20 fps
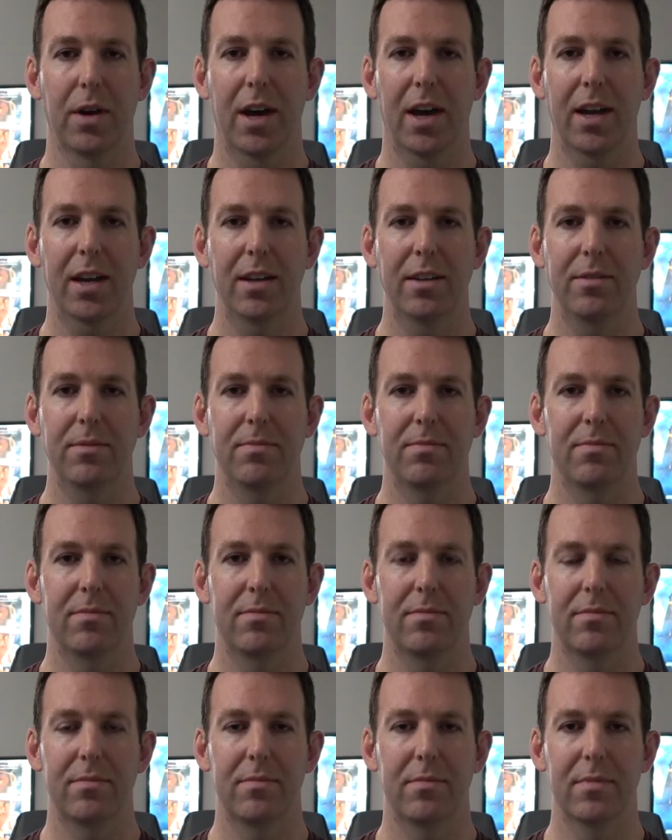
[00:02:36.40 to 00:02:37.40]
I
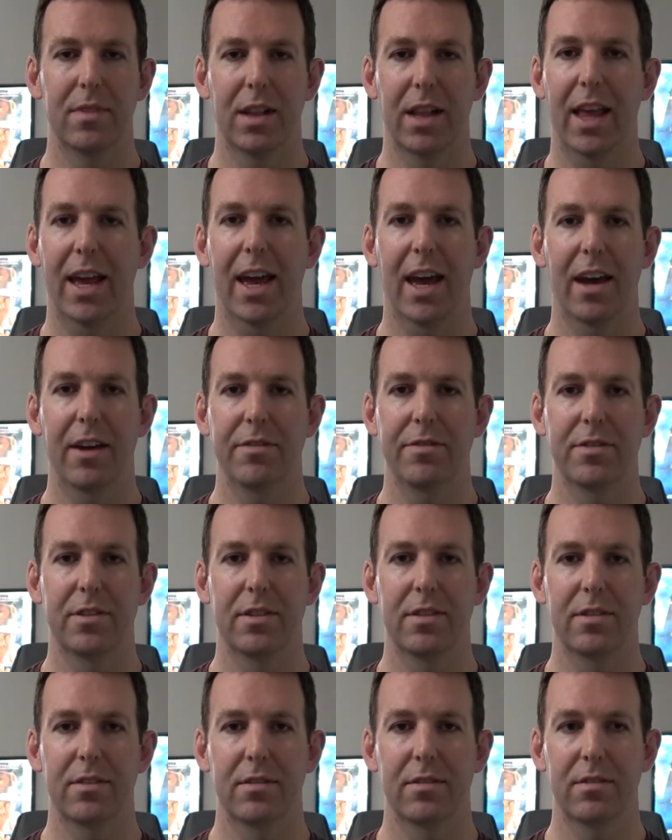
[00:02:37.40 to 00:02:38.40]

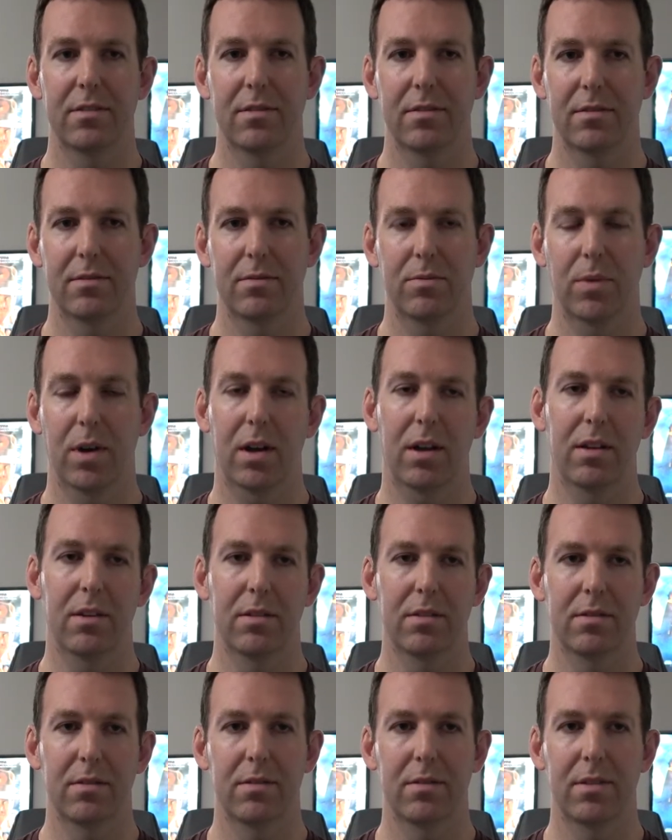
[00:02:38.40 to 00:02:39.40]
laughed,
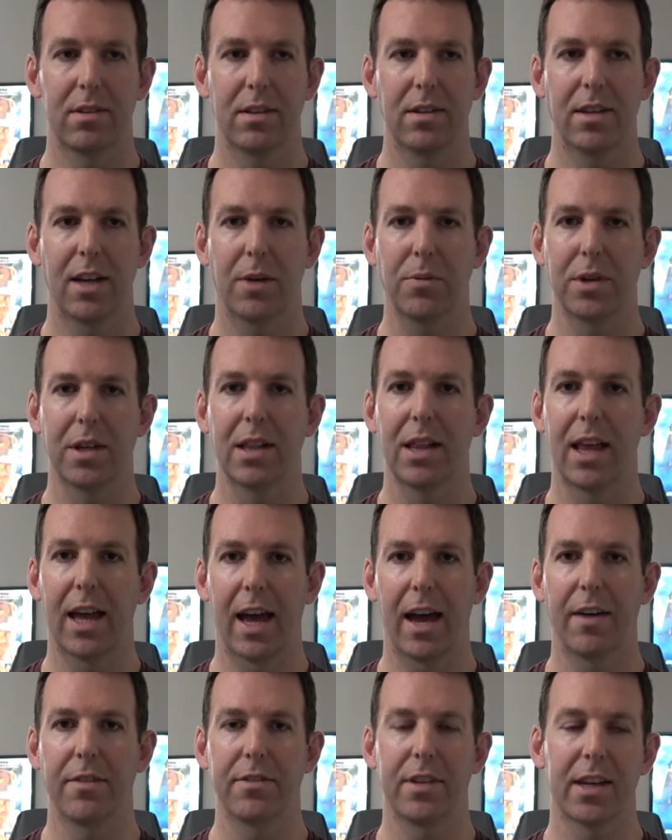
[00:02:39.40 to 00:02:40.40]
well, not really
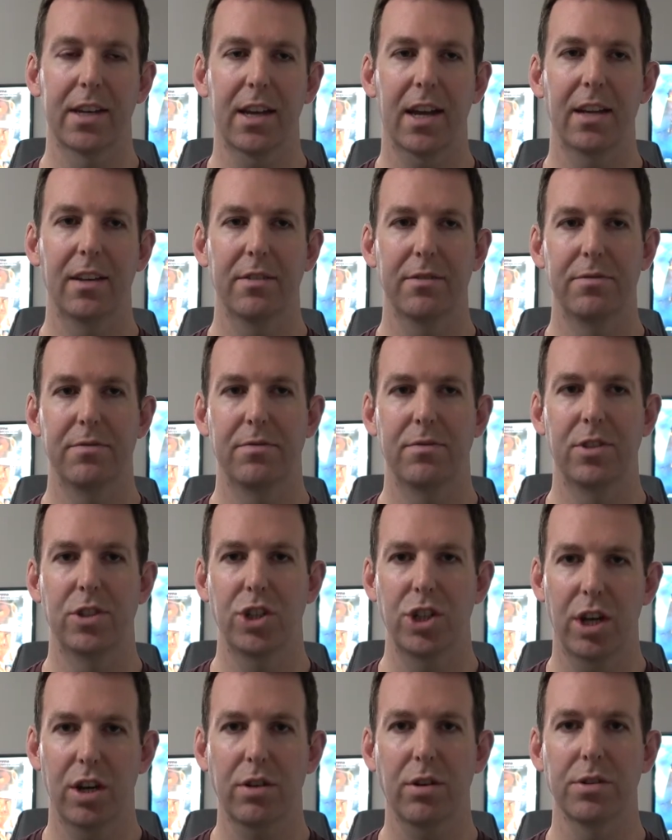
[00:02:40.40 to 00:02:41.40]
laughed, I kind of
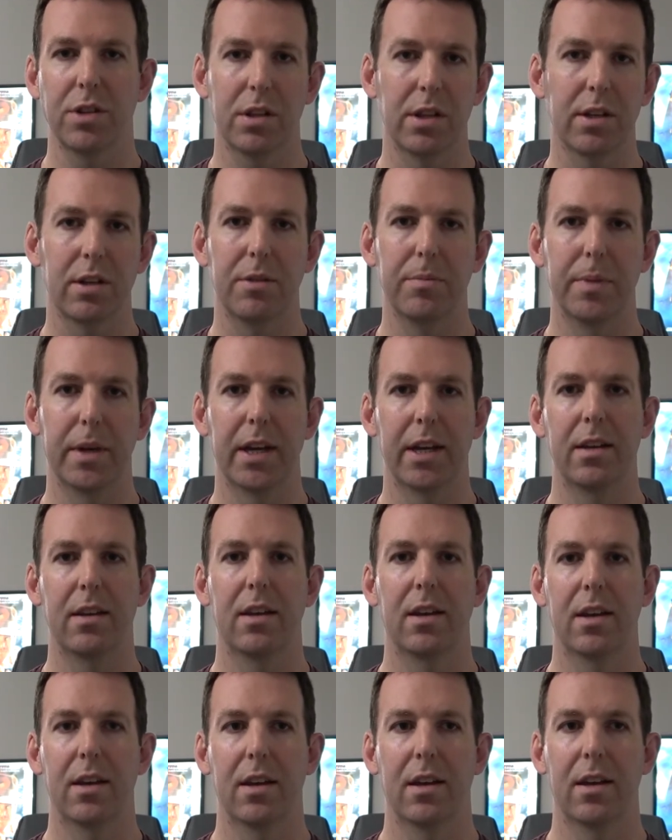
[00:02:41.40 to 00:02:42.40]
chuckled a little bit,
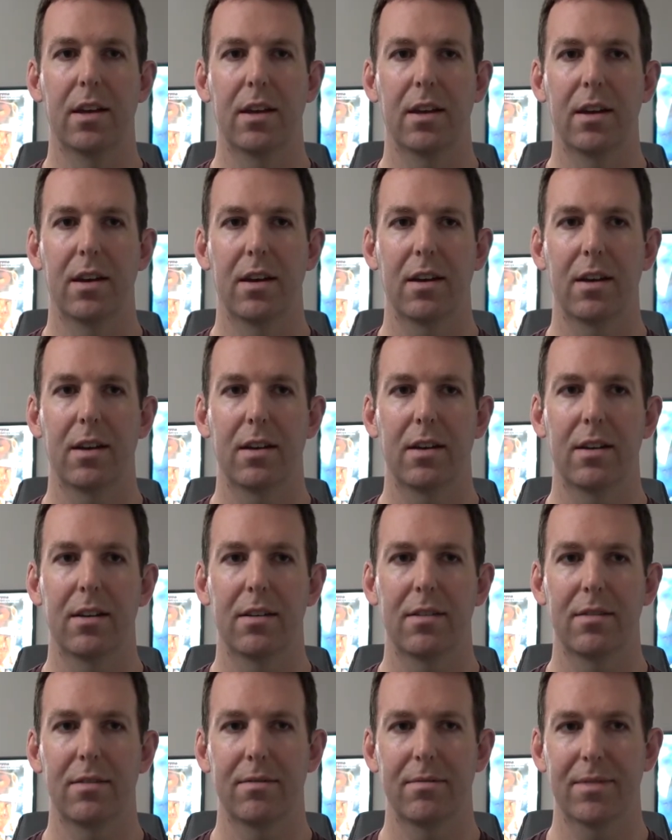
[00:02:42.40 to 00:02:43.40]

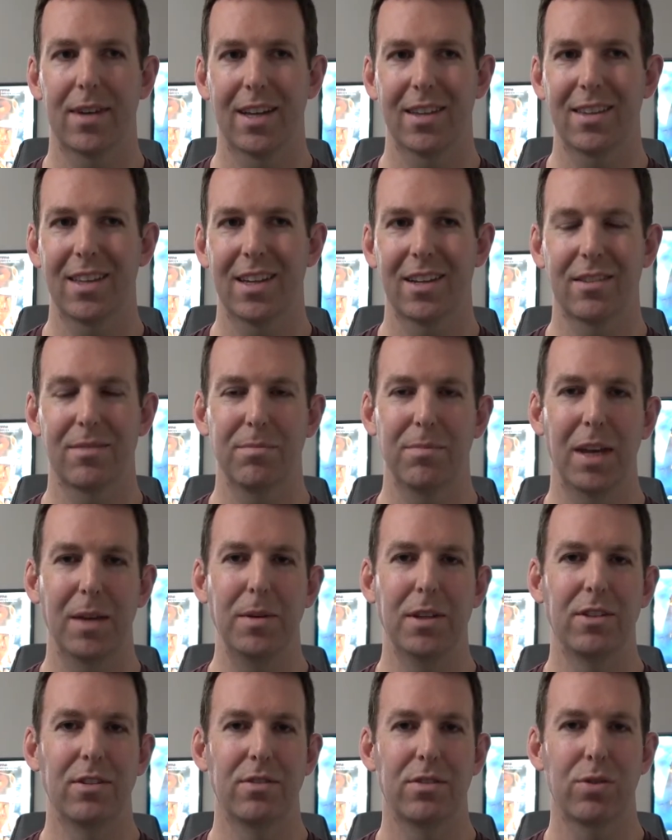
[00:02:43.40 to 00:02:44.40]
I think
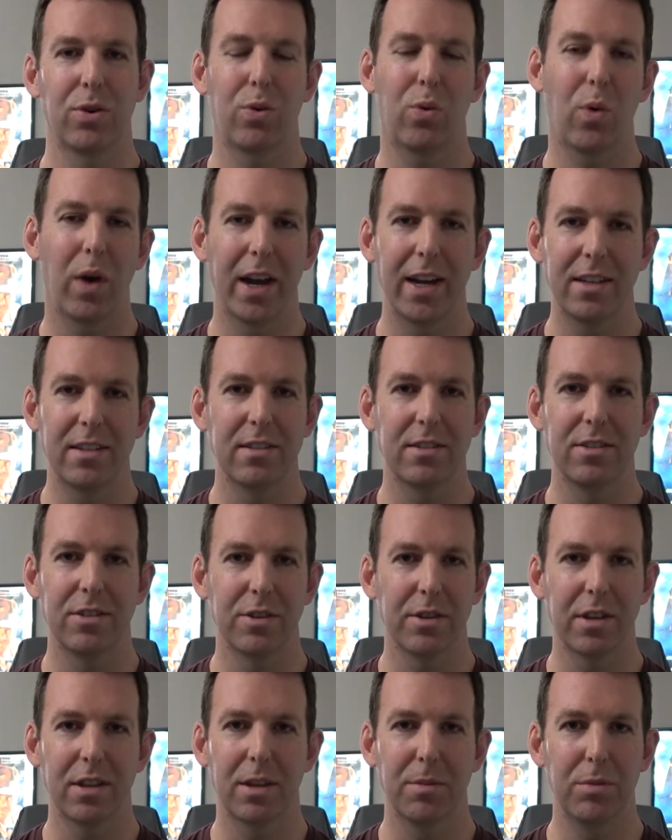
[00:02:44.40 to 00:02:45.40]
maybe twice
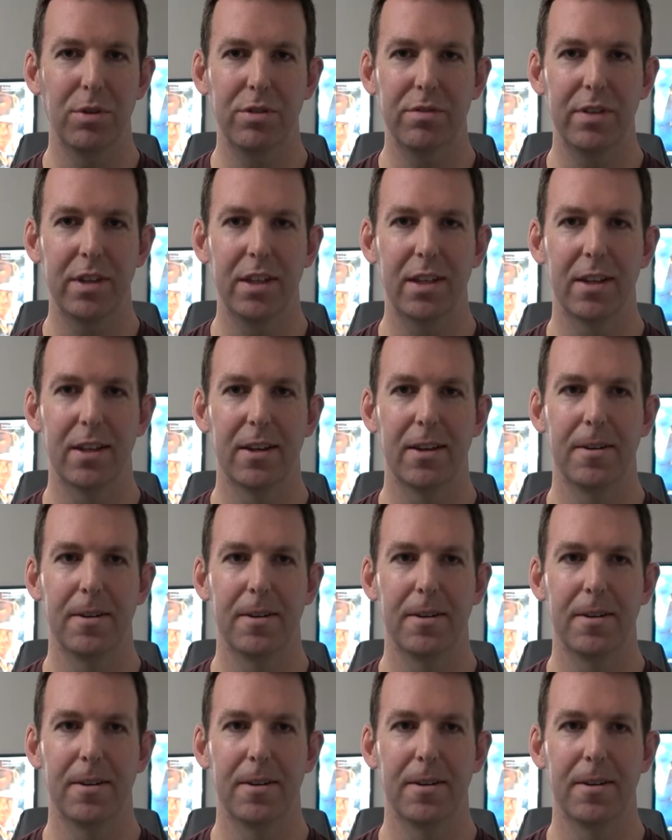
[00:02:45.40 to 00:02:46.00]
during the movie.